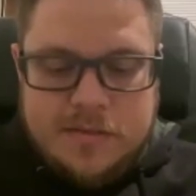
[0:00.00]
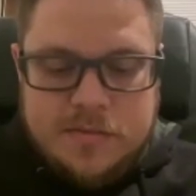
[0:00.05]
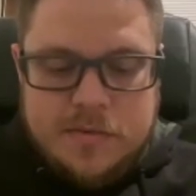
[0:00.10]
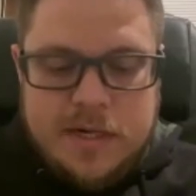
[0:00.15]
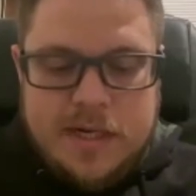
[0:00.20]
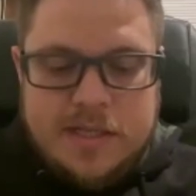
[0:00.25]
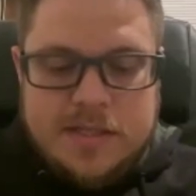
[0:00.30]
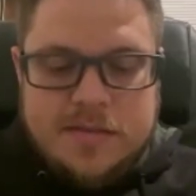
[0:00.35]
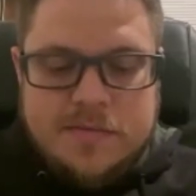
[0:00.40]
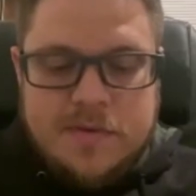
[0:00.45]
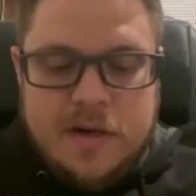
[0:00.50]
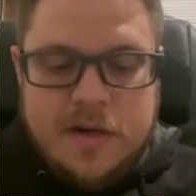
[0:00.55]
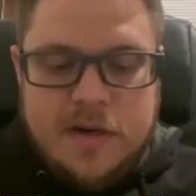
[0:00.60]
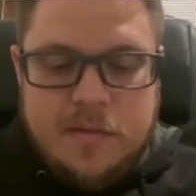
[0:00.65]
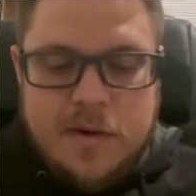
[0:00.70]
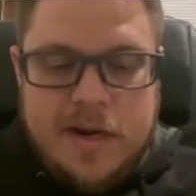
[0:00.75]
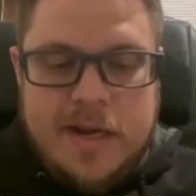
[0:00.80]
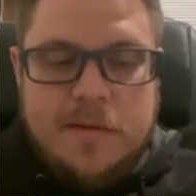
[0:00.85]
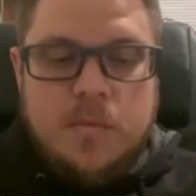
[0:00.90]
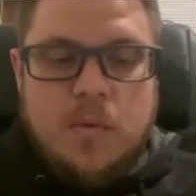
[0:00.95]
Red's very
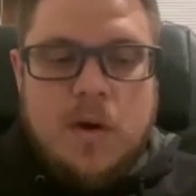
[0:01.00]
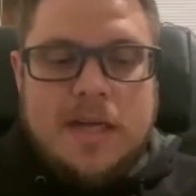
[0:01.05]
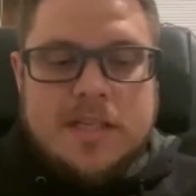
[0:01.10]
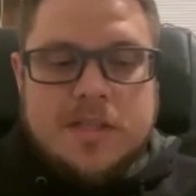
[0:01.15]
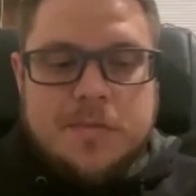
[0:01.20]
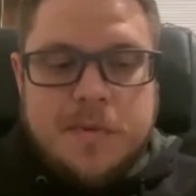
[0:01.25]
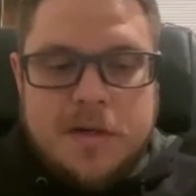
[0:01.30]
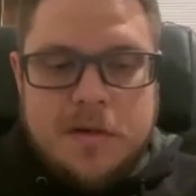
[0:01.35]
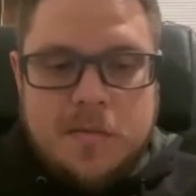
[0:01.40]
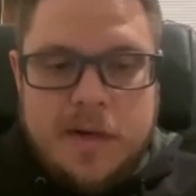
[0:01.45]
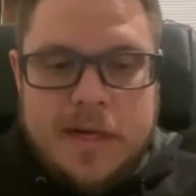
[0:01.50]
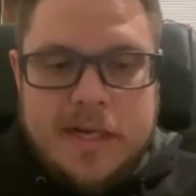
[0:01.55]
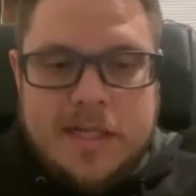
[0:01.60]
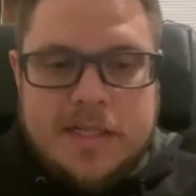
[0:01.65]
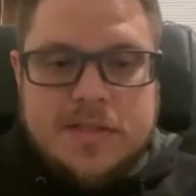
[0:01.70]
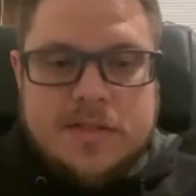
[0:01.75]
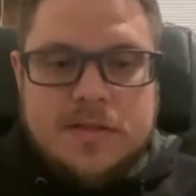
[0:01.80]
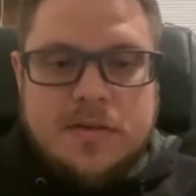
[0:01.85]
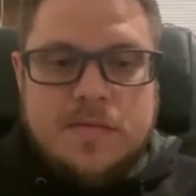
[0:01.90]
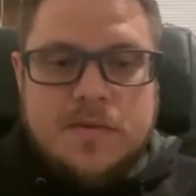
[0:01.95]
red and white spinner
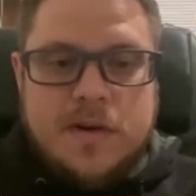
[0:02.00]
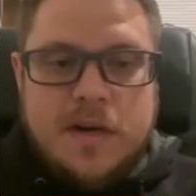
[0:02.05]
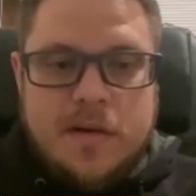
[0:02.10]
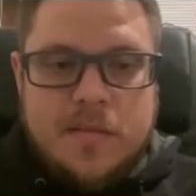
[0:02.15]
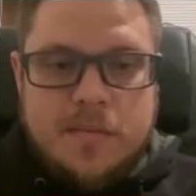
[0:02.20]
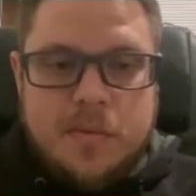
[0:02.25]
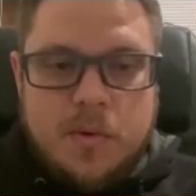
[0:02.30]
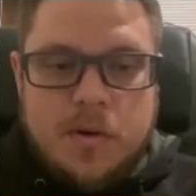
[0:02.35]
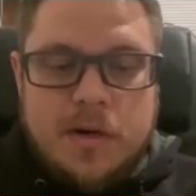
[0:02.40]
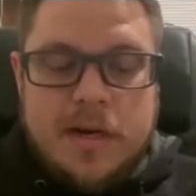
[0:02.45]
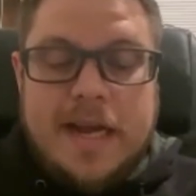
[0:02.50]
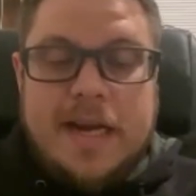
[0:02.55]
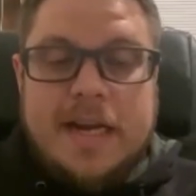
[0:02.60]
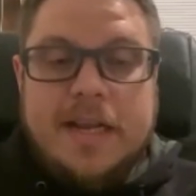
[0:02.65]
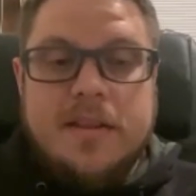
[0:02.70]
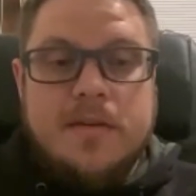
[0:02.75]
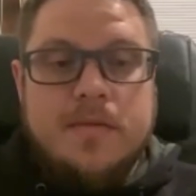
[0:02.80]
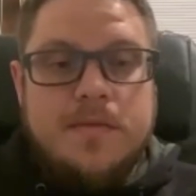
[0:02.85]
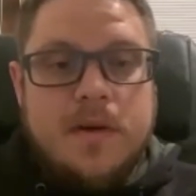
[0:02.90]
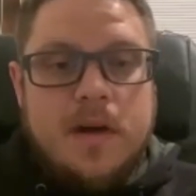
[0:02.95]
baits are very important, and
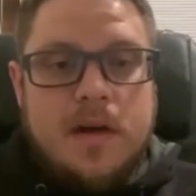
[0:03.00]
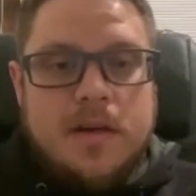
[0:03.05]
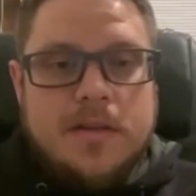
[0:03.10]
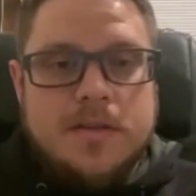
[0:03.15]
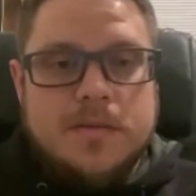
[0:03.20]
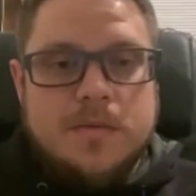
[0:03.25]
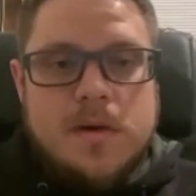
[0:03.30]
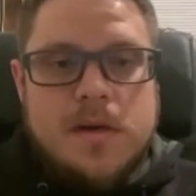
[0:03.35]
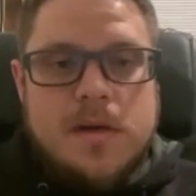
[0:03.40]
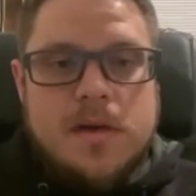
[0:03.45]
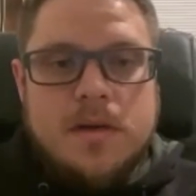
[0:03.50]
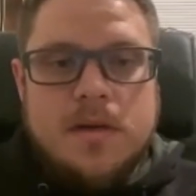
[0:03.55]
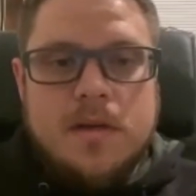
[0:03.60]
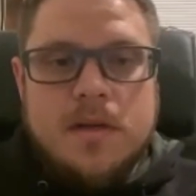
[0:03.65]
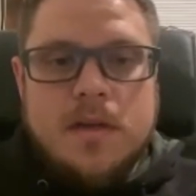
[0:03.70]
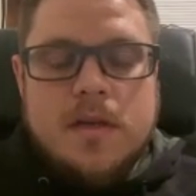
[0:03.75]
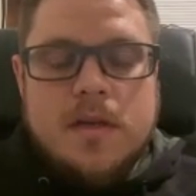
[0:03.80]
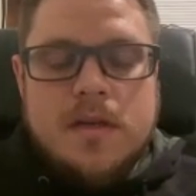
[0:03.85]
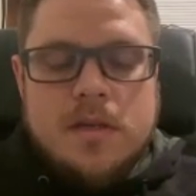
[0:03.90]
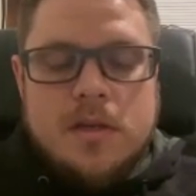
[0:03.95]
in the fall as well.
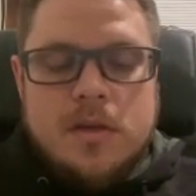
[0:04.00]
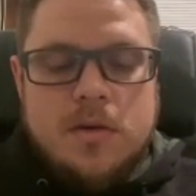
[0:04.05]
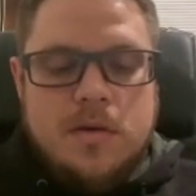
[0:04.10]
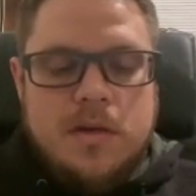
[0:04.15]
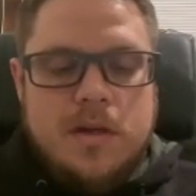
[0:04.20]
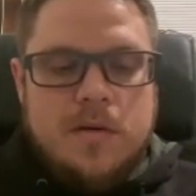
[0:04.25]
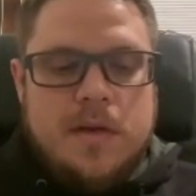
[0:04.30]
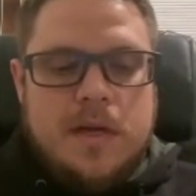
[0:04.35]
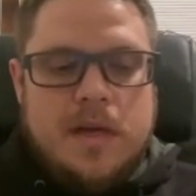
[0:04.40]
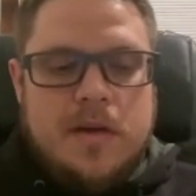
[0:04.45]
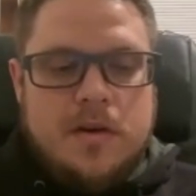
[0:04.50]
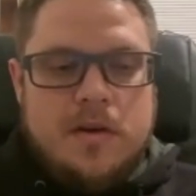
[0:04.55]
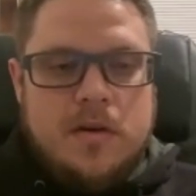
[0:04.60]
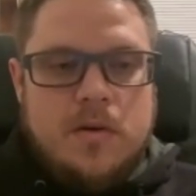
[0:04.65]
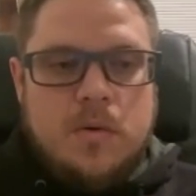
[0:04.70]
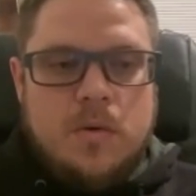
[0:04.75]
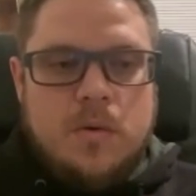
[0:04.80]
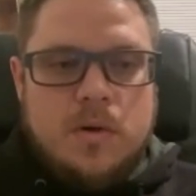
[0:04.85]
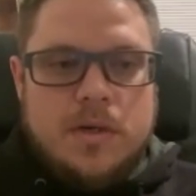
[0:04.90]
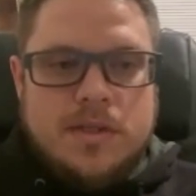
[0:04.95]
You can go down to
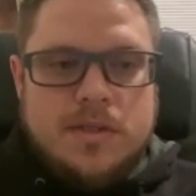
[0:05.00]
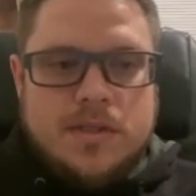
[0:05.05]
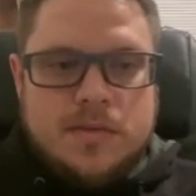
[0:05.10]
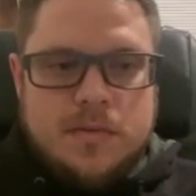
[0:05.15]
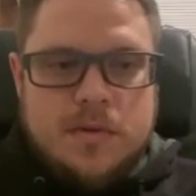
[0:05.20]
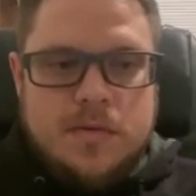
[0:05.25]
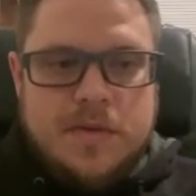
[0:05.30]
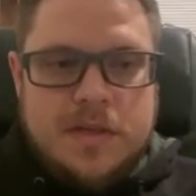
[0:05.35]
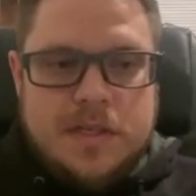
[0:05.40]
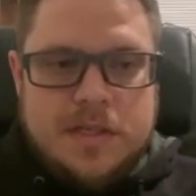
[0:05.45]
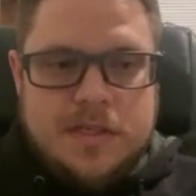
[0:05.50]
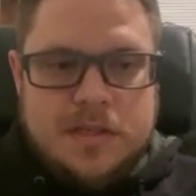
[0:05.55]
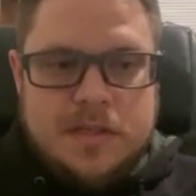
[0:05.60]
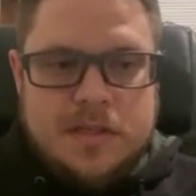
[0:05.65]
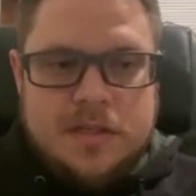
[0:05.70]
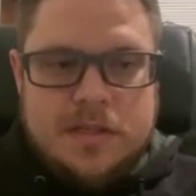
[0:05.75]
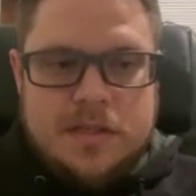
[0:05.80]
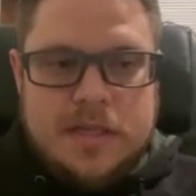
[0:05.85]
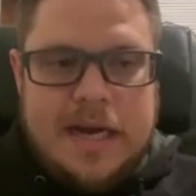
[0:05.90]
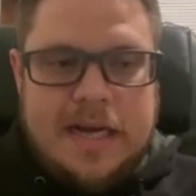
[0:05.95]
Norris. We fish
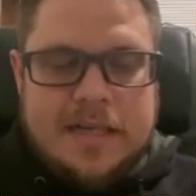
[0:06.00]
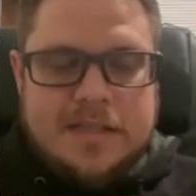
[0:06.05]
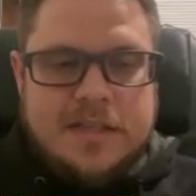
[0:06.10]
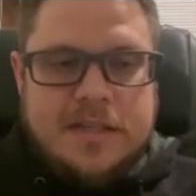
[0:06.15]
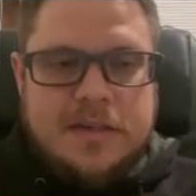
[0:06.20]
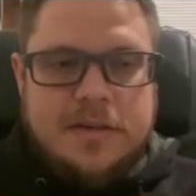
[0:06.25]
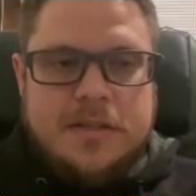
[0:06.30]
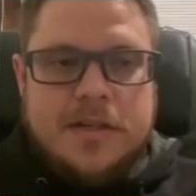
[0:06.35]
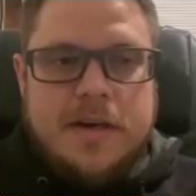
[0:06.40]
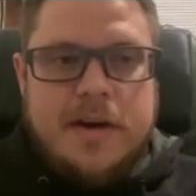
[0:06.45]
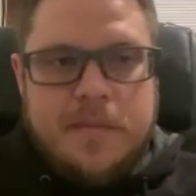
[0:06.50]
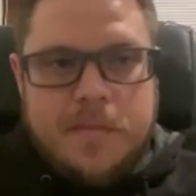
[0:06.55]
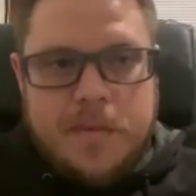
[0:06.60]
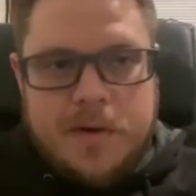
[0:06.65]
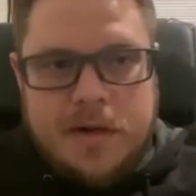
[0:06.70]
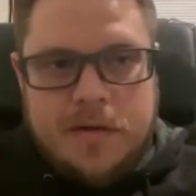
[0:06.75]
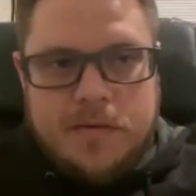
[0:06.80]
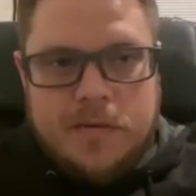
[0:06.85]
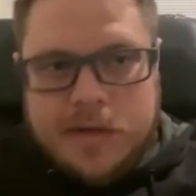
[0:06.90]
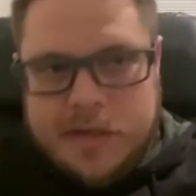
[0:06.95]
a high singer tournament
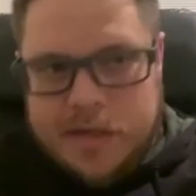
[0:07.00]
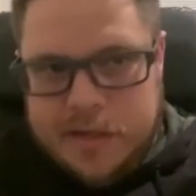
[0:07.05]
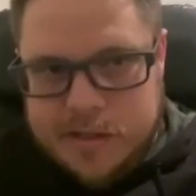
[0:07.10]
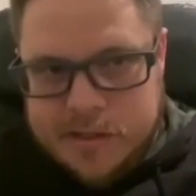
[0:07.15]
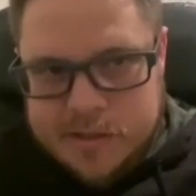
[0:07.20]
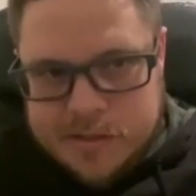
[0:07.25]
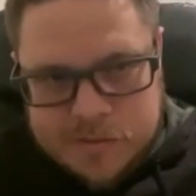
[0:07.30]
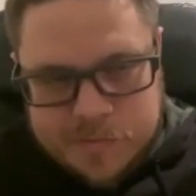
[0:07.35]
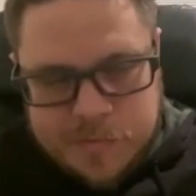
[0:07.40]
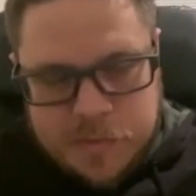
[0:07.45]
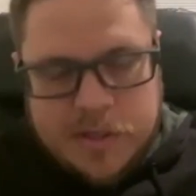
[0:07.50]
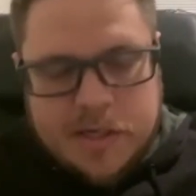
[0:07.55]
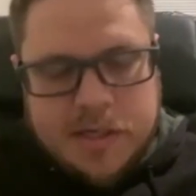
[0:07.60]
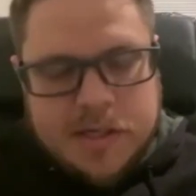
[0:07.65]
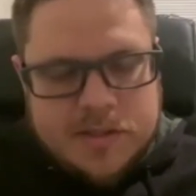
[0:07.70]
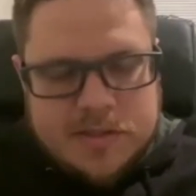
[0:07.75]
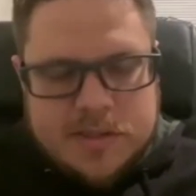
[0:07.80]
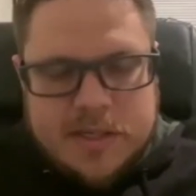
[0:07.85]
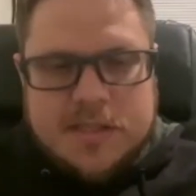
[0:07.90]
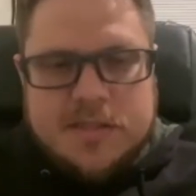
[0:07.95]
every year. It's a pretty
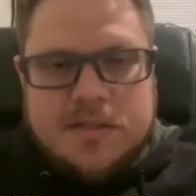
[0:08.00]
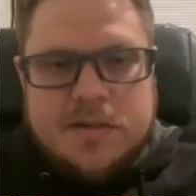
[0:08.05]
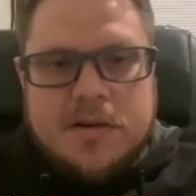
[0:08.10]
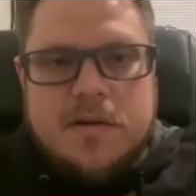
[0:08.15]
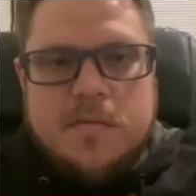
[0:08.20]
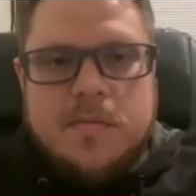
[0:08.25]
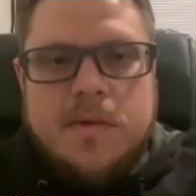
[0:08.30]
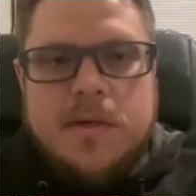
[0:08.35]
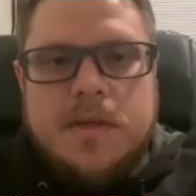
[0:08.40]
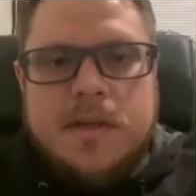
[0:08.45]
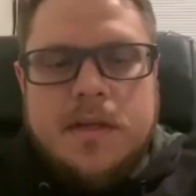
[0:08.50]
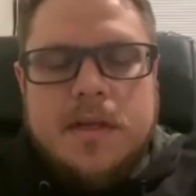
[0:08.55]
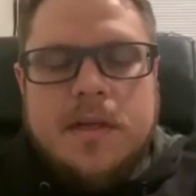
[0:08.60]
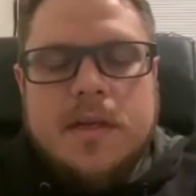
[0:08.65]
good sized tournament.